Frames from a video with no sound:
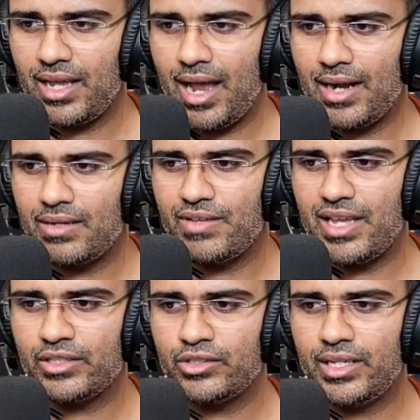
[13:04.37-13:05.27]
add a
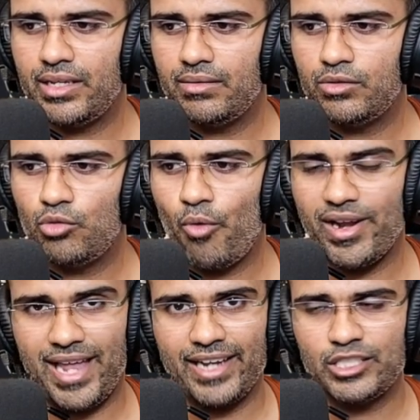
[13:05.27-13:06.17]
VST
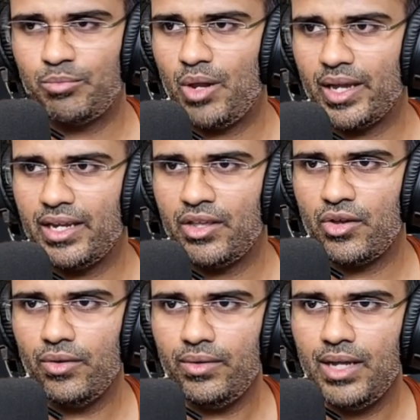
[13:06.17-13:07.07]
2.x plugin
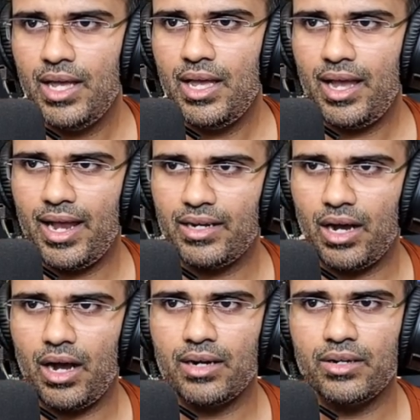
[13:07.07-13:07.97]
here, and
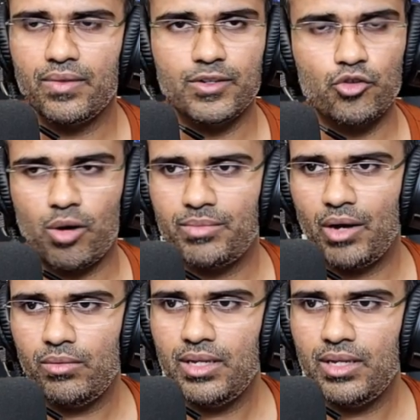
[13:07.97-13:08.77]
under the drop down,